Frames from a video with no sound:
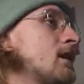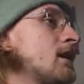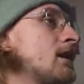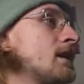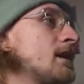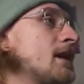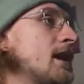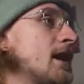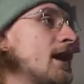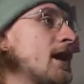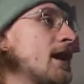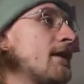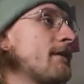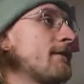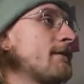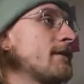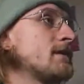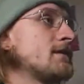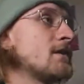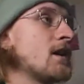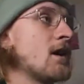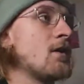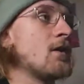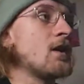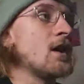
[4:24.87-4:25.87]
Yeah.
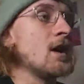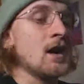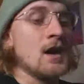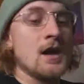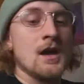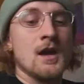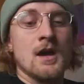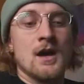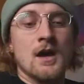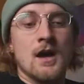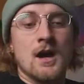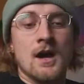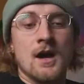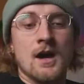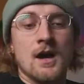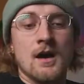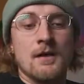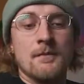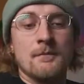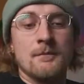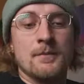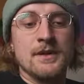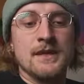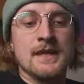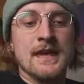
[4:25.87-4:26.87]
So,
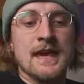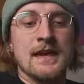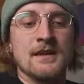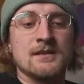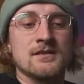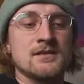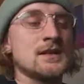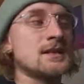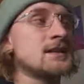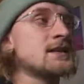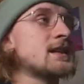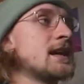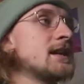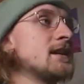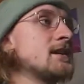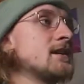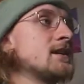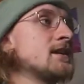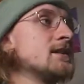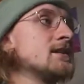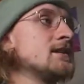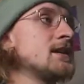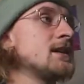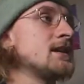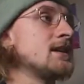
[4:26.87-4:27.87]
but yeah, just kind of
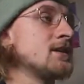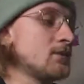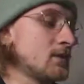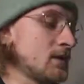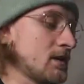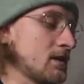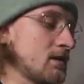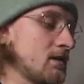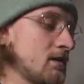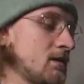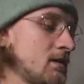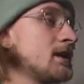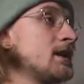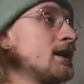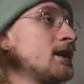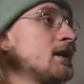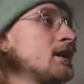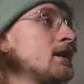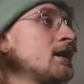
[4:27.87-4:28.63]
continuing on.